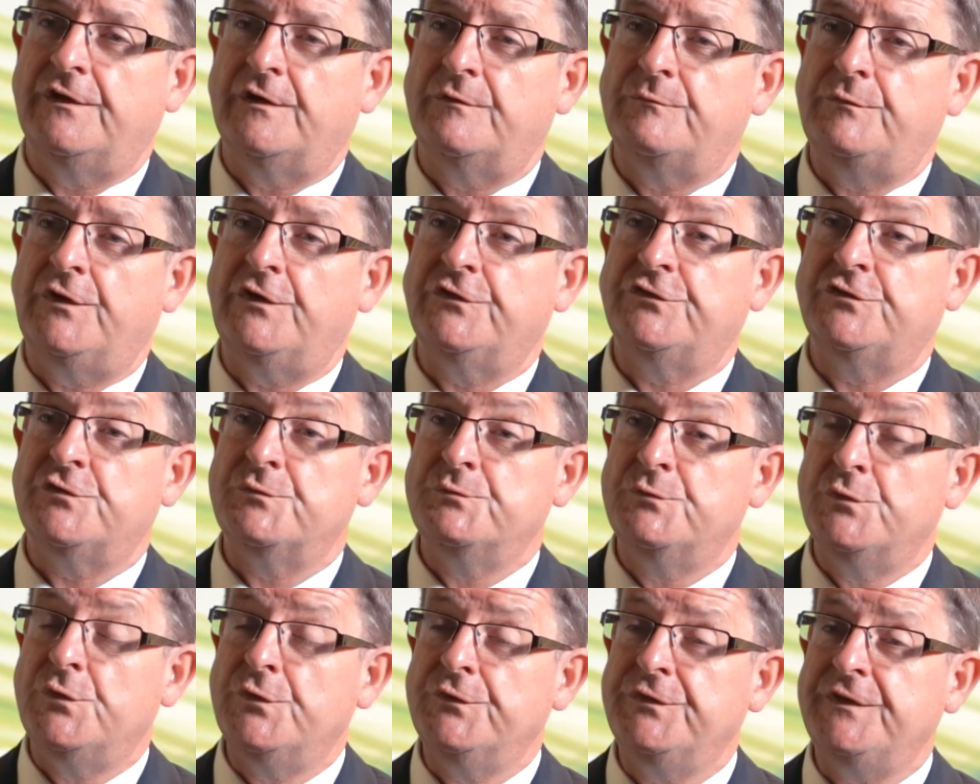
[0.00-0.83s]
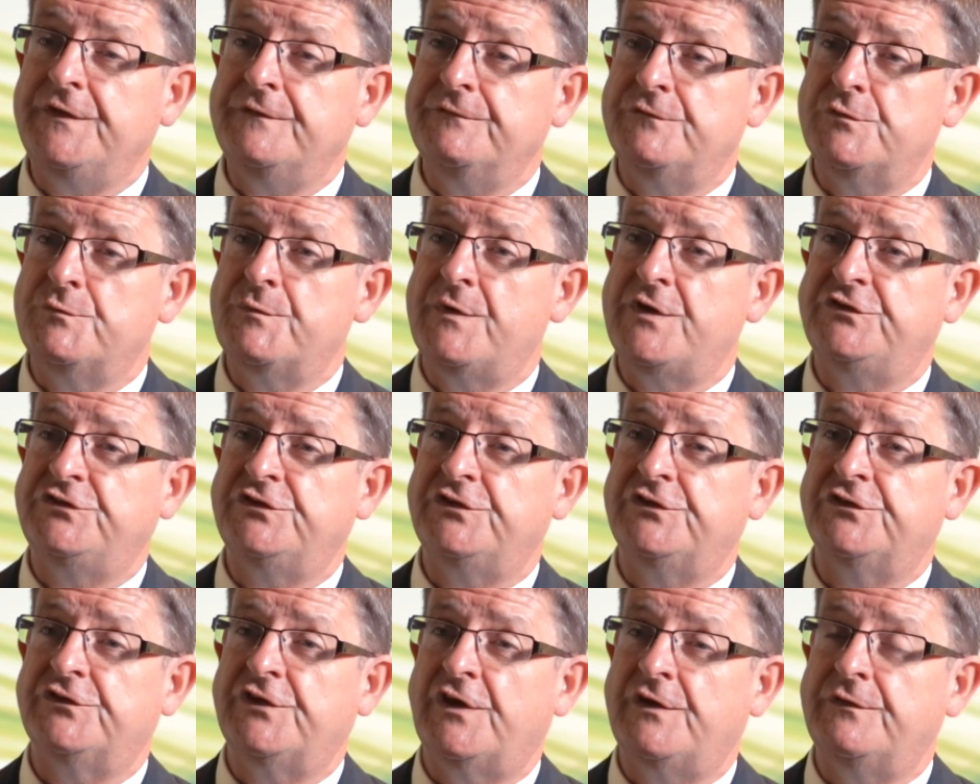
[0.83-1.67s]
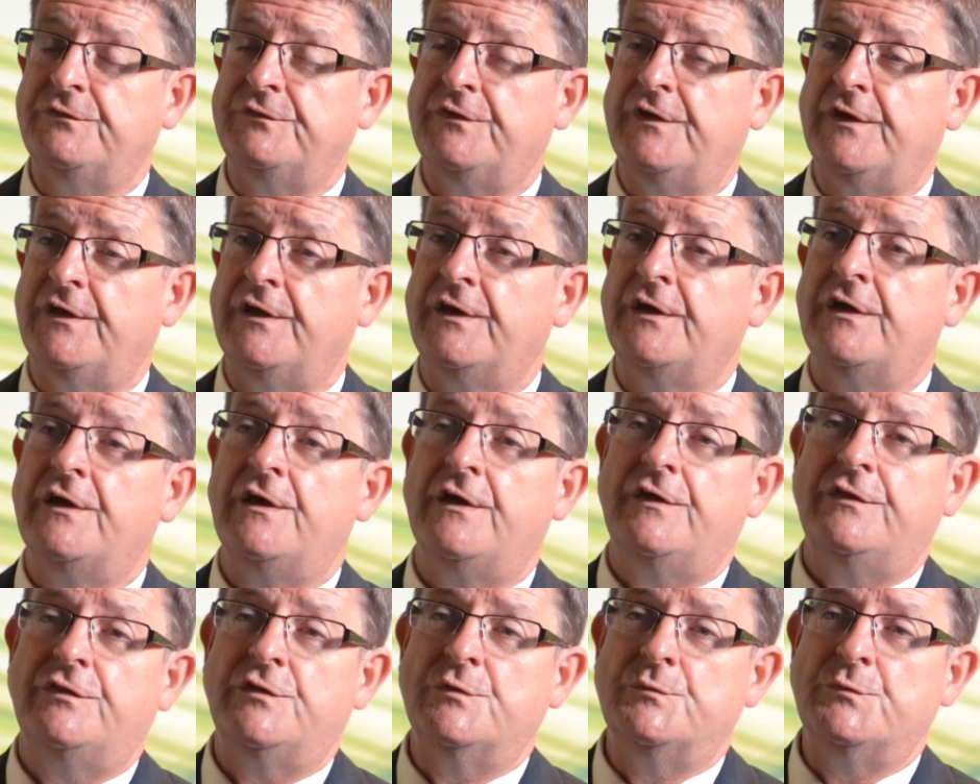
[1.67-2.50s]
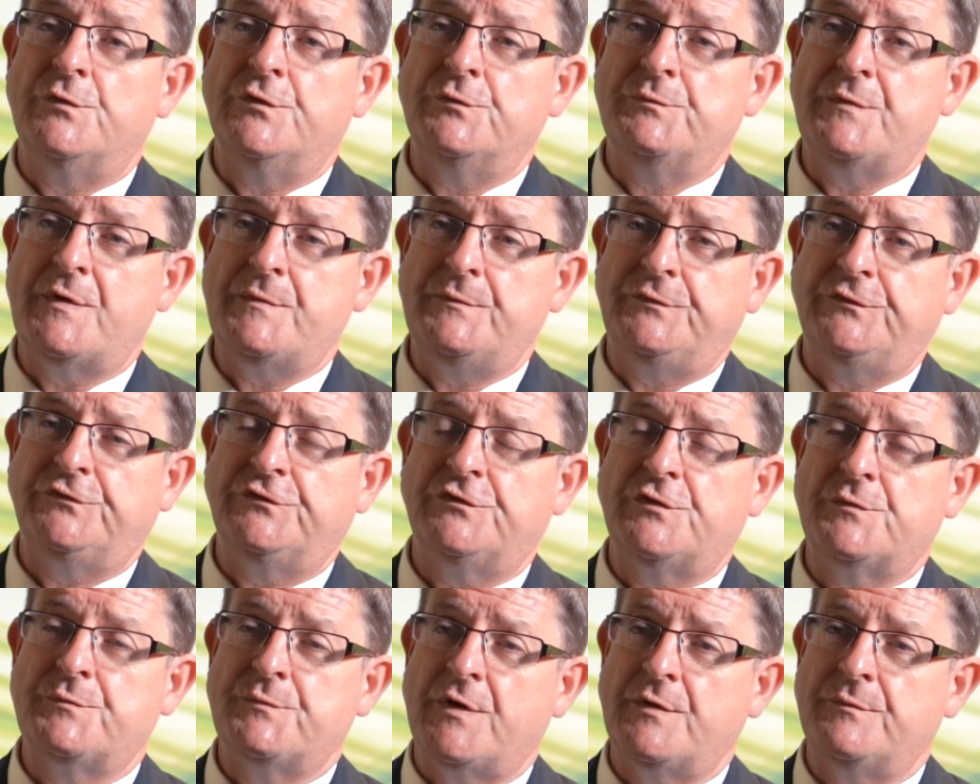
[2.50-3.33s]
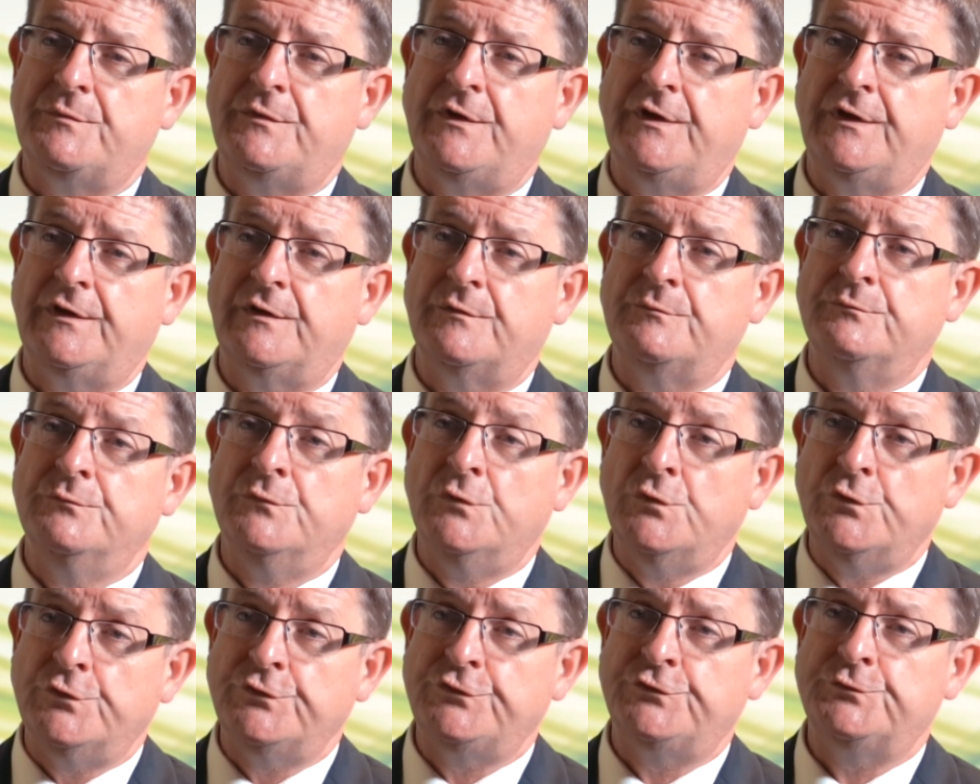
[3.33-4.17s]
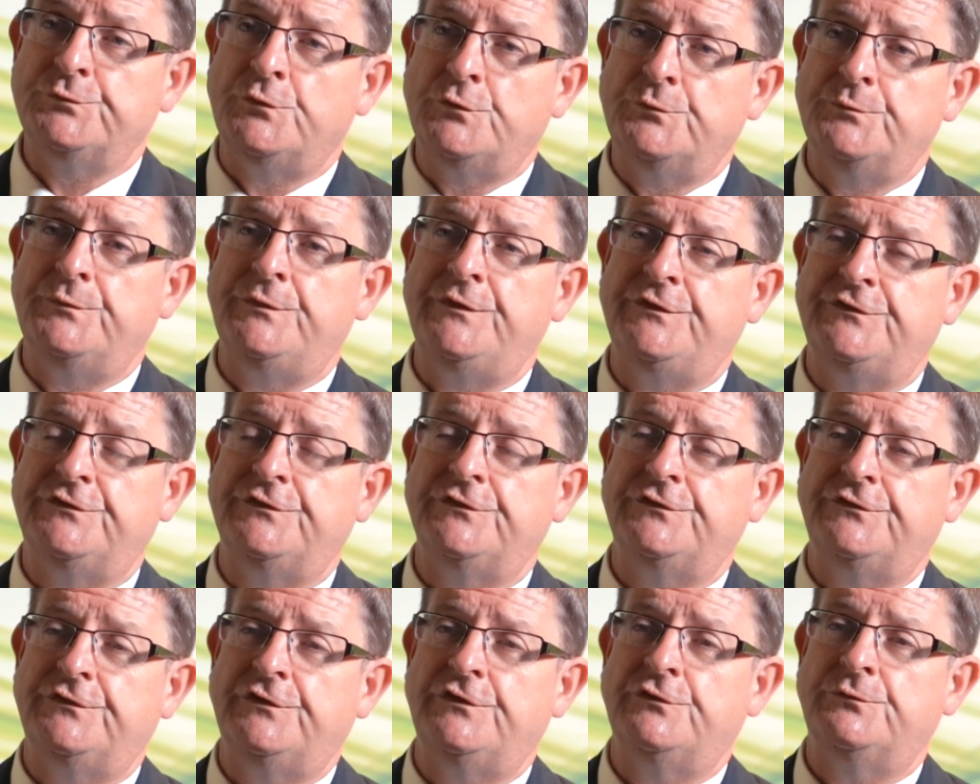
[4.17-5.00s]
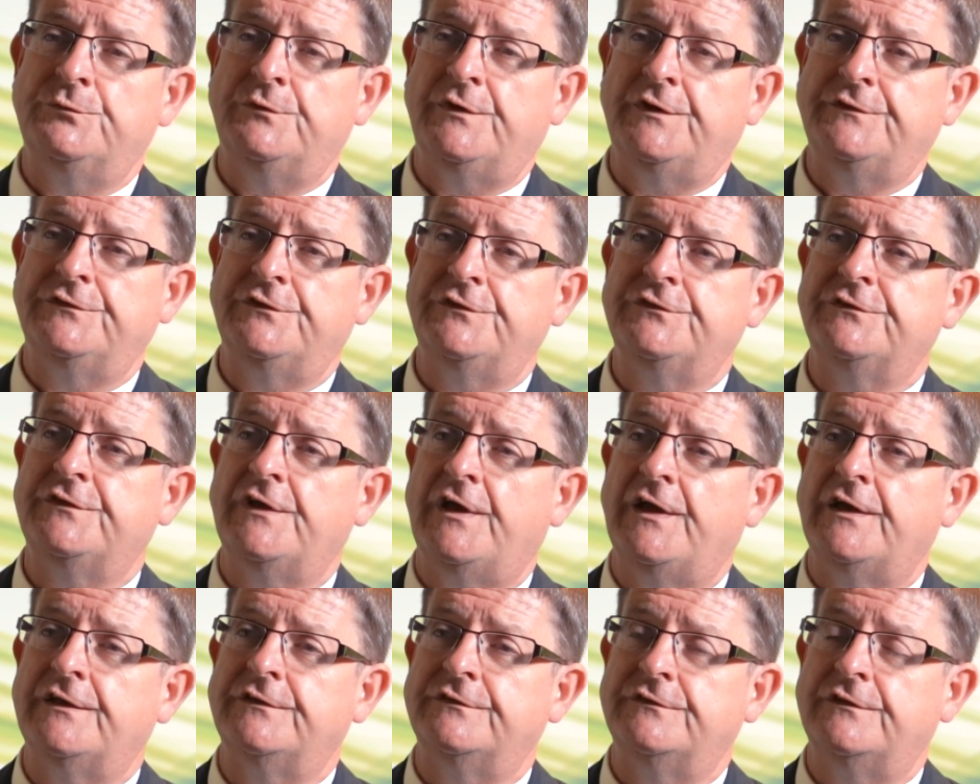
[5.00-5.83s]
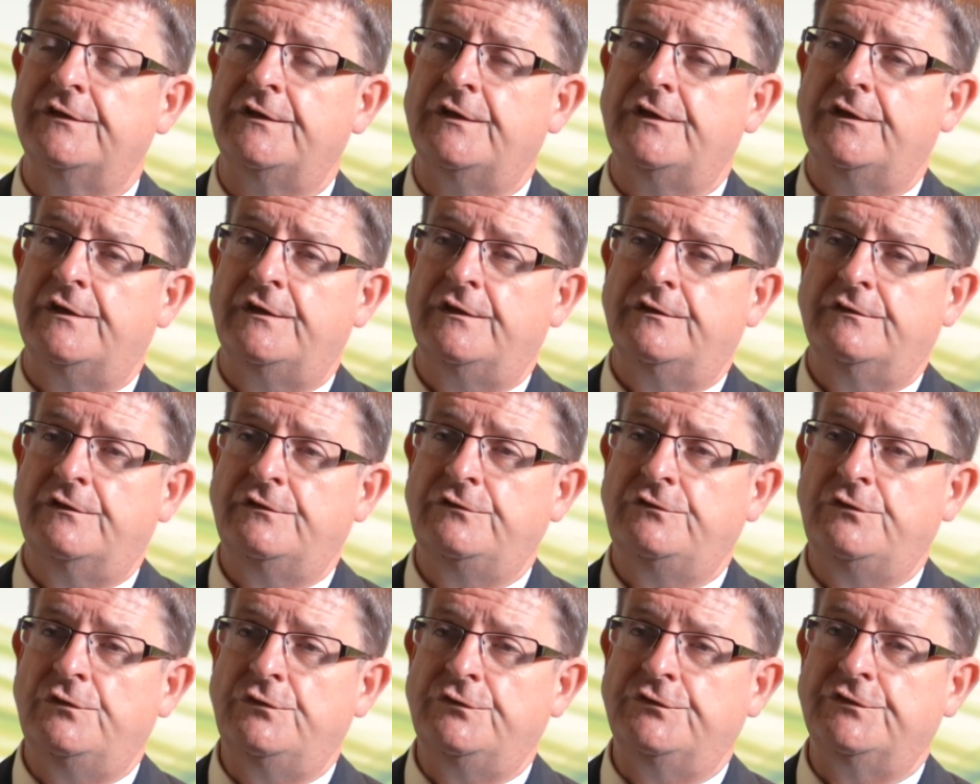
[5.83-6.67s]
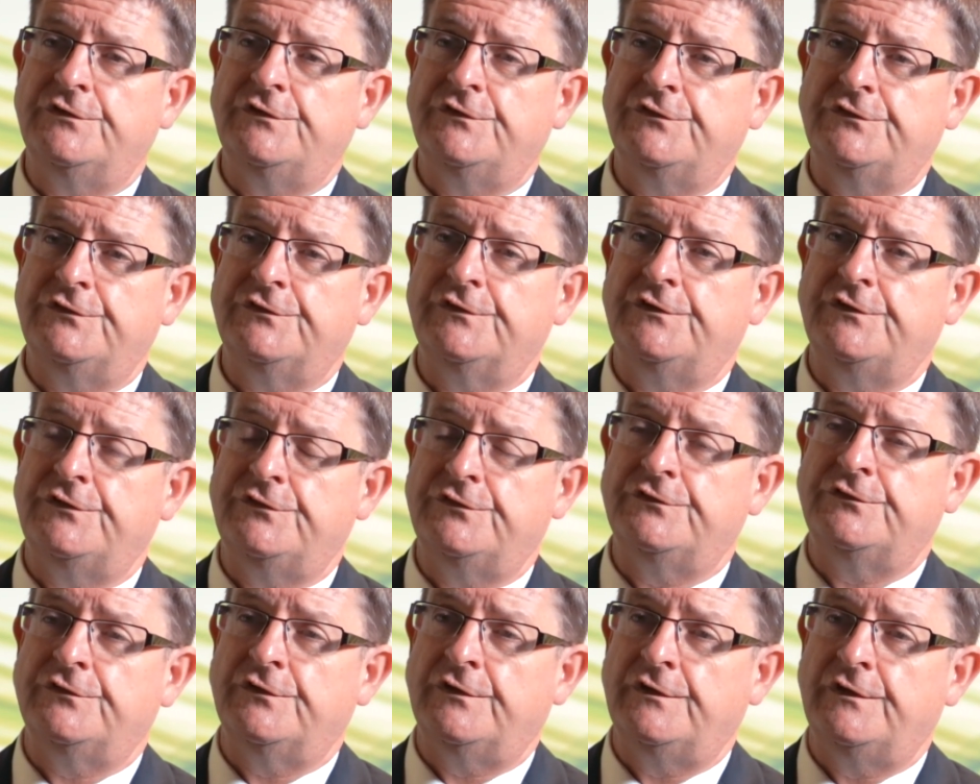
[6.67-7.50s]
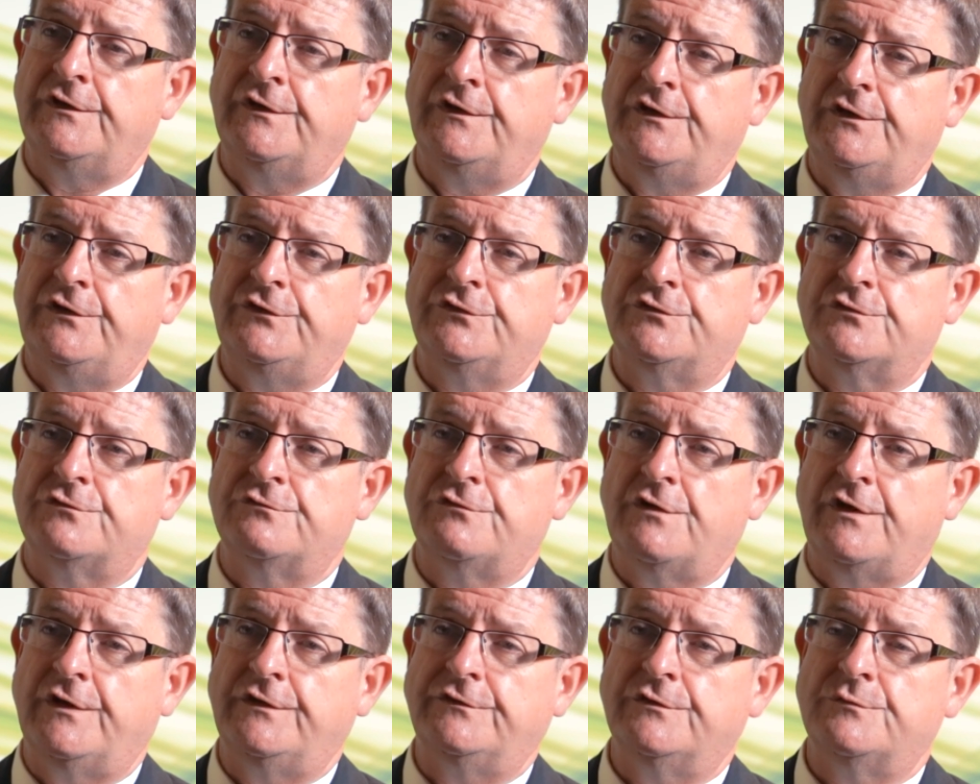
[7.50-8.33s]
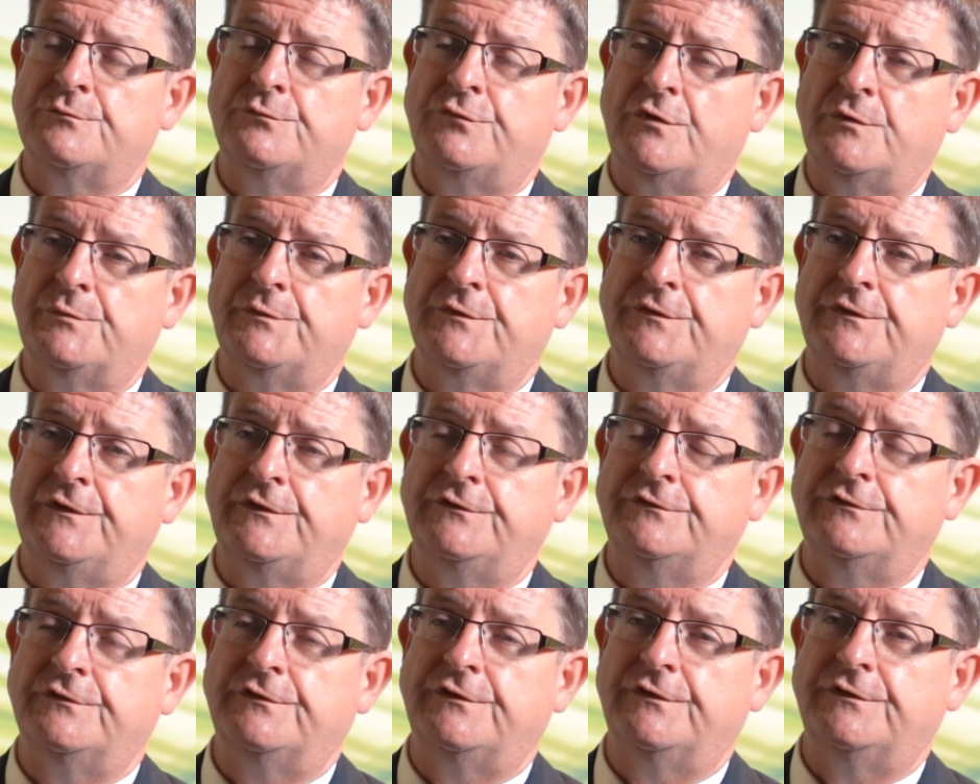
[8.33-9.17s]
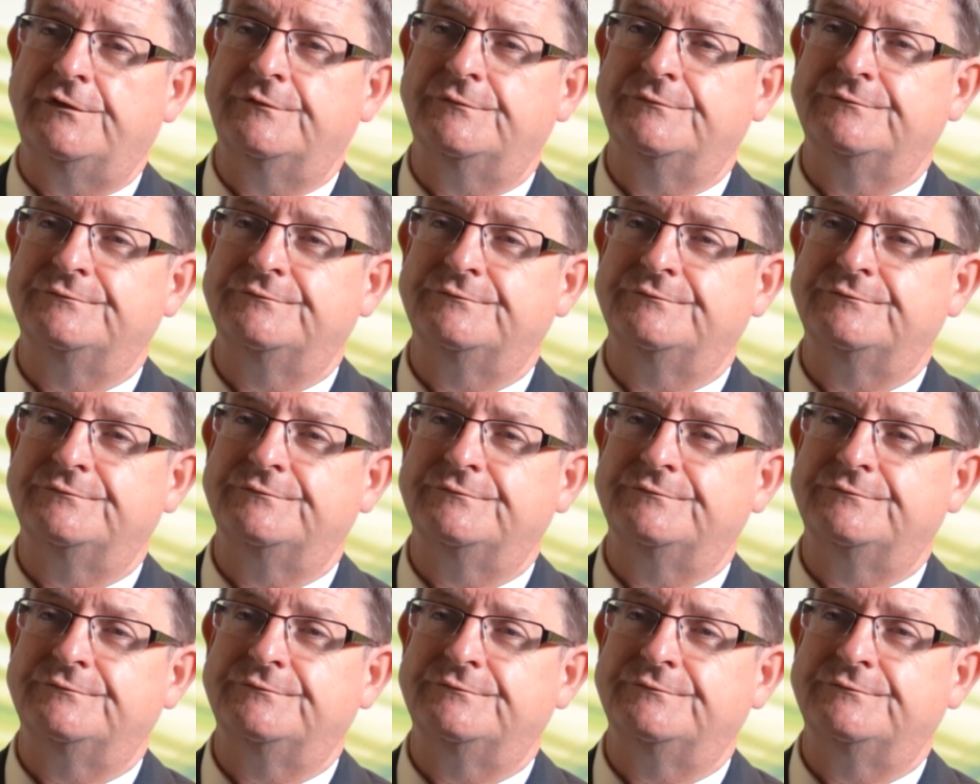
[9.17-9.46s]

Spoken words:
there, because the more the information is out there, the more members of the public, more small businesses will understand that using a solicitor is the right and proper thing to do.